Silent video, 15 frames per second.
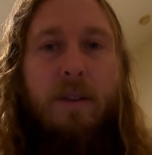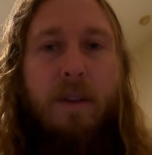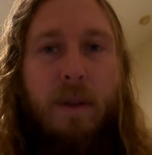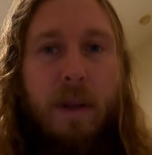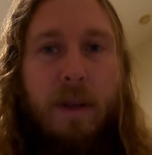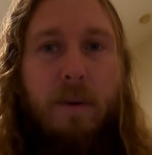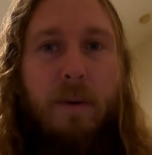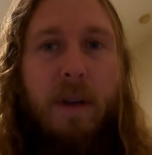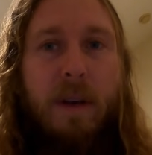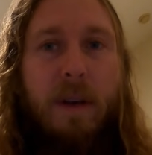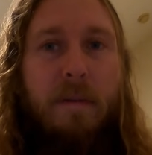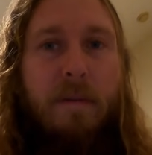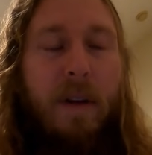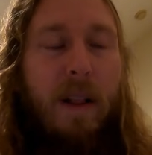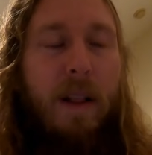so that you
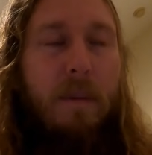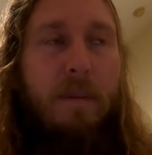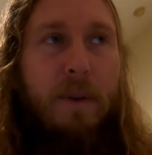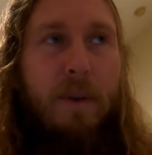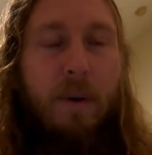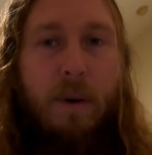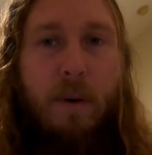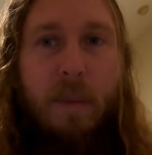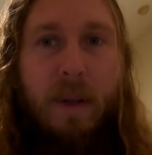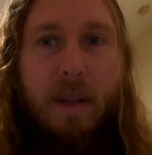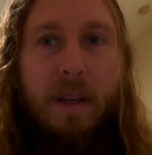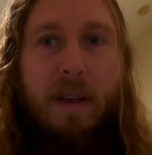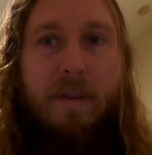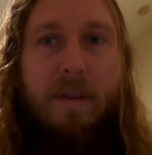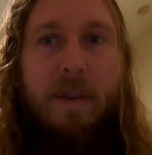can develop your
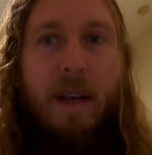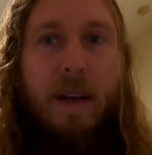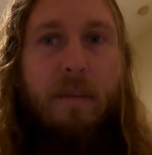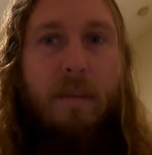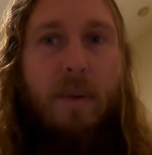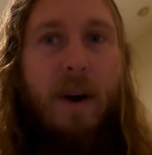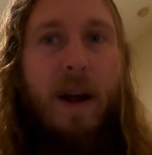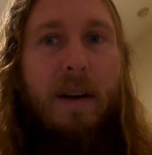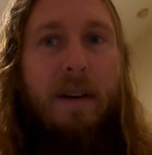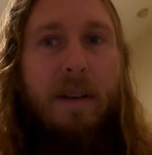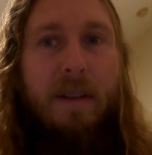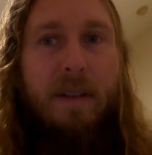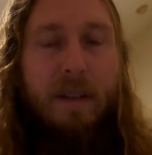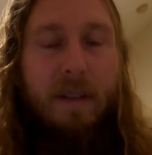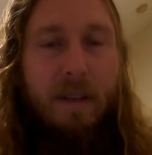beliefs and
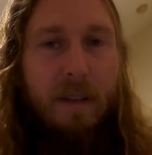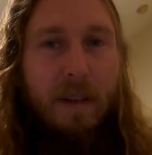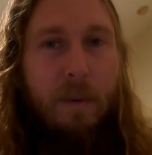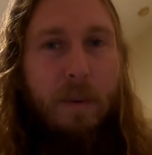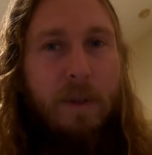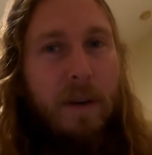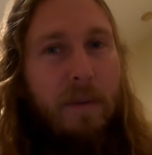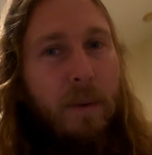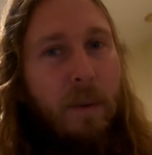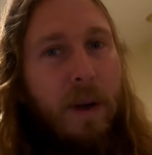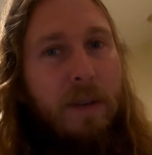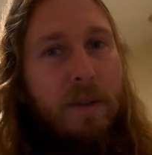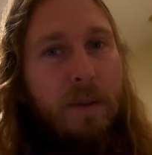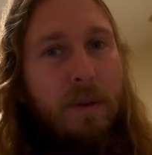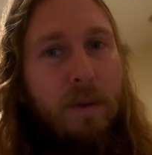practices in whichever
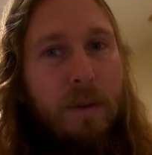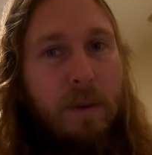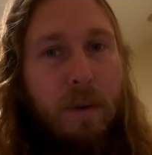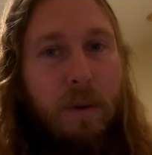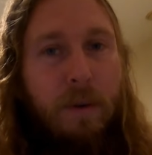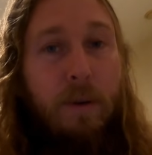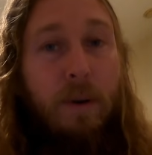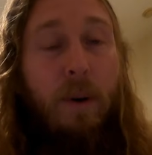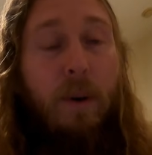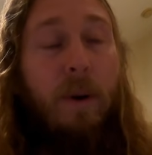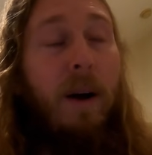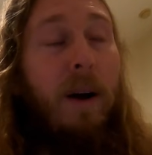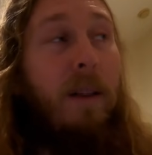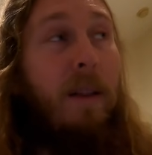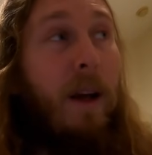way suits you.
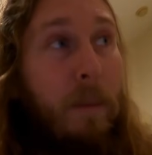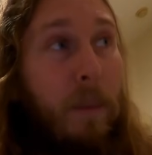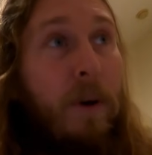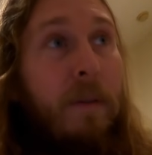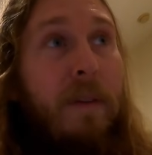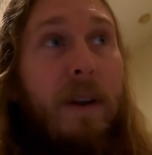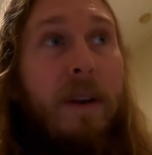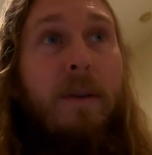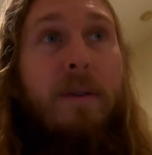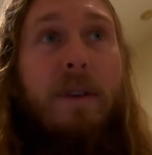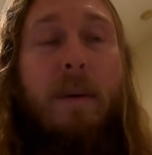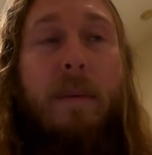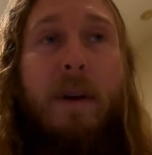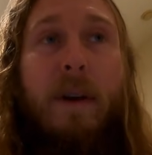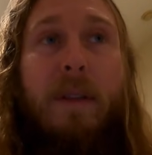So a lot more
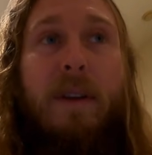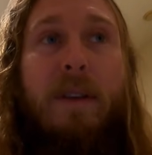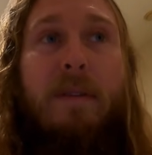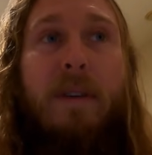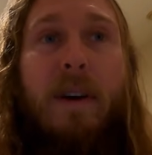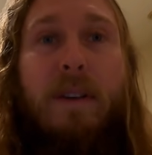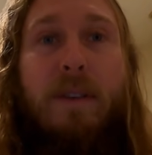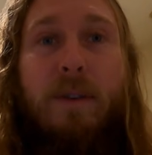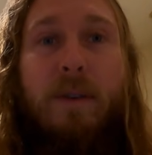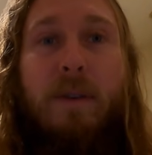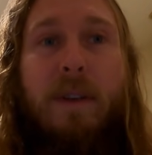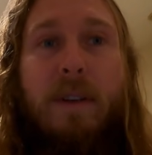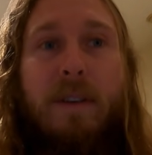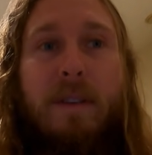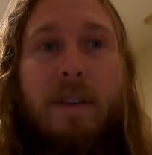videos coming on this very
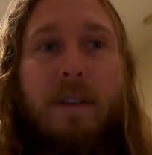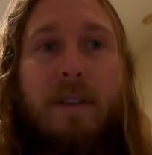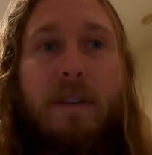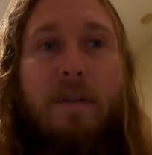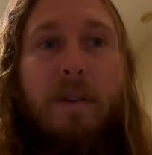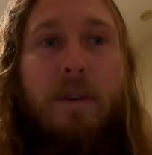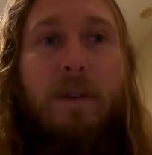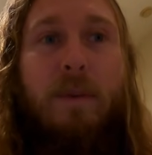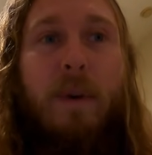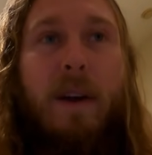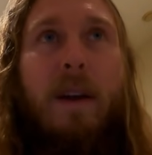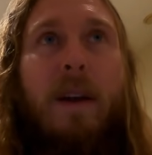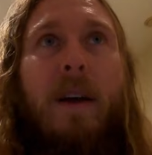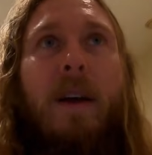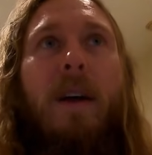soon. This is just the first
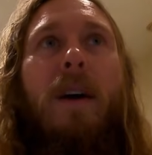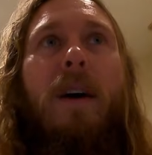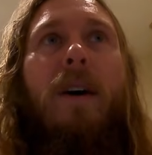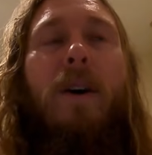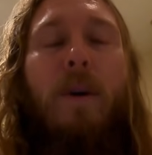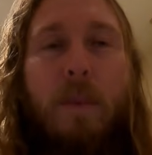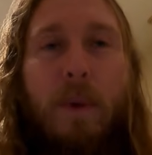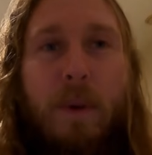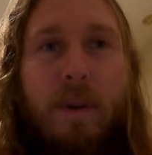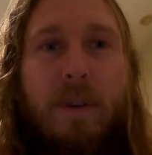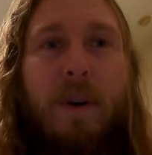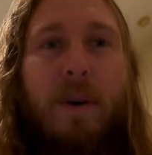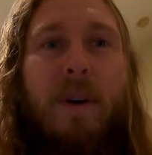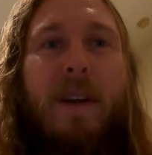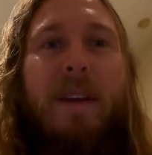one. Hope you
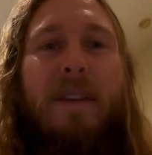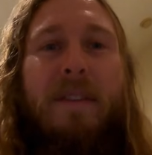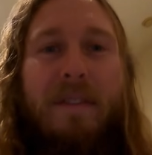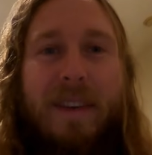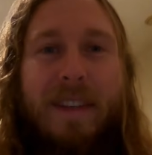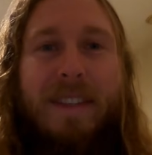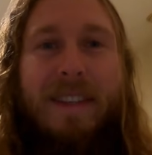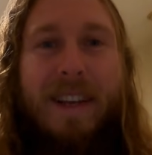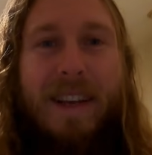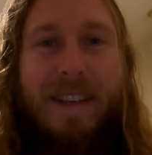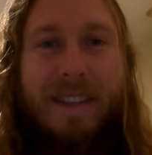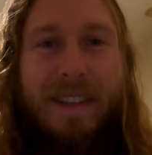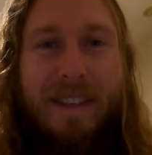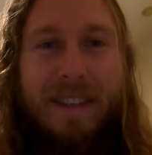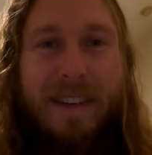enjoyed. Vi
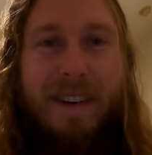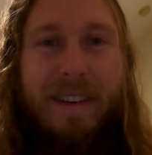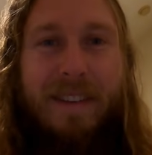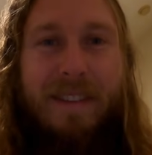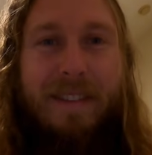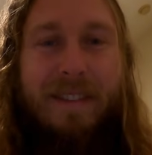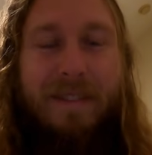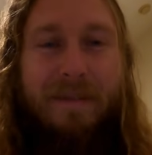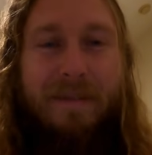ses nästa gång.